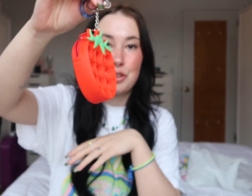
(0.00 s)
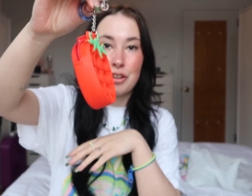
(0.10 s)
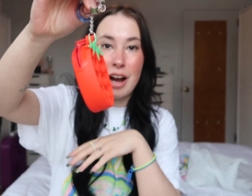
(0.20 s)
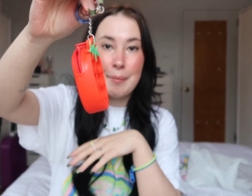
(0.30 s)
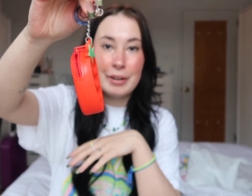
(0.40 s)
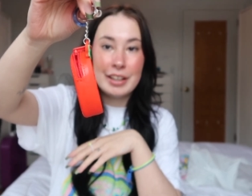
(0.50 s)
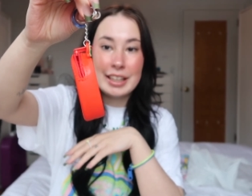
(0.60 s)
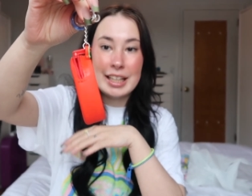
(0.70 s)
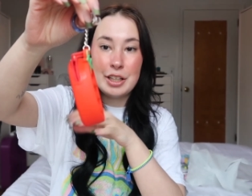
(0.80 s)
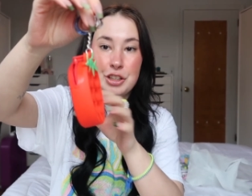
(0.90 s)
strawberry
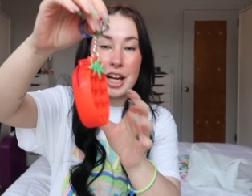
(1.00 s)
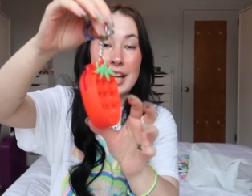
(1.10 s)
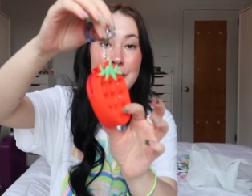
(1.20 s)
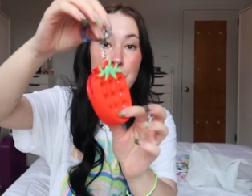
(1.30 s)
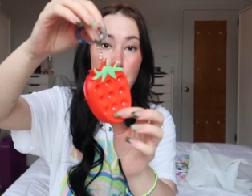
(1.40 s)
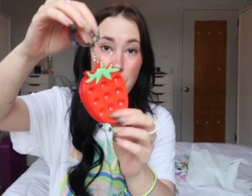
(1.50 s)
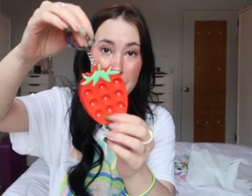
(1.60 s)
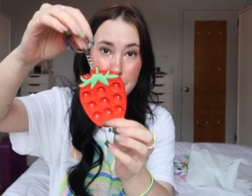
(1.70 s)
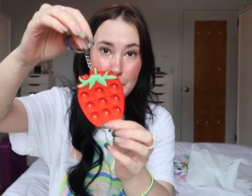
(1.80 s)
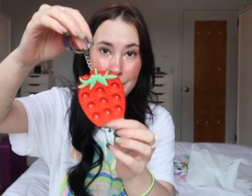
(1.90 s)
keychain
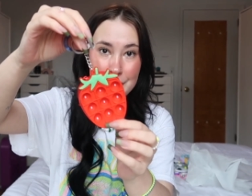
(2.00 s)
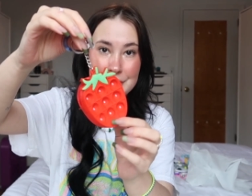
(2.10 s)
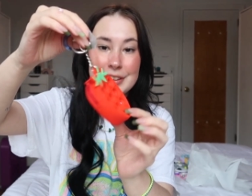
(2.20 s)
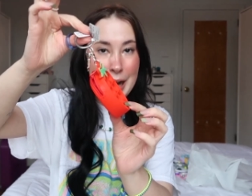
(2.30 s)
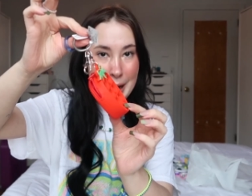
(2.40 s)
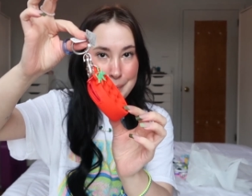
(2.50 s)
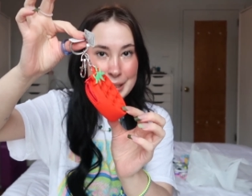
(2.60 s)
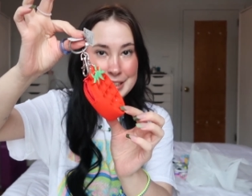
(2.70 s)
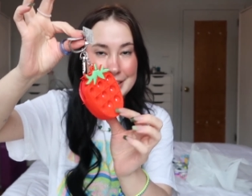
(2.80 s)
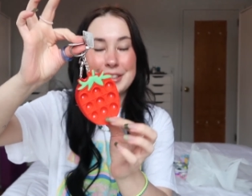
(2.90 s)
coin purse,
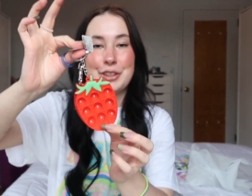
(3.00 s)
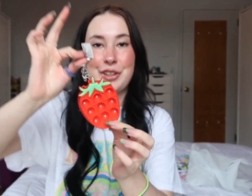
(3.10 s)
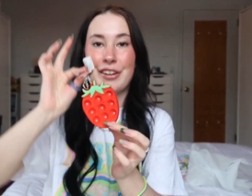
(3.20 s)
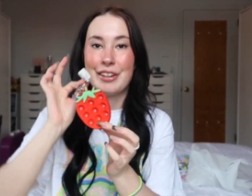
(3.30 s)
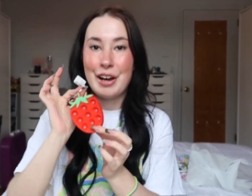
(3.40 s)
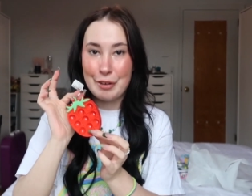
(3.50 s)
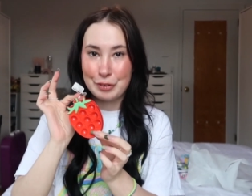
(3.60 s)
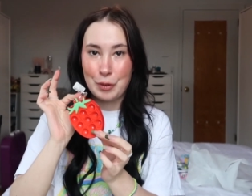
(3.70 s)
Pop-It edition, of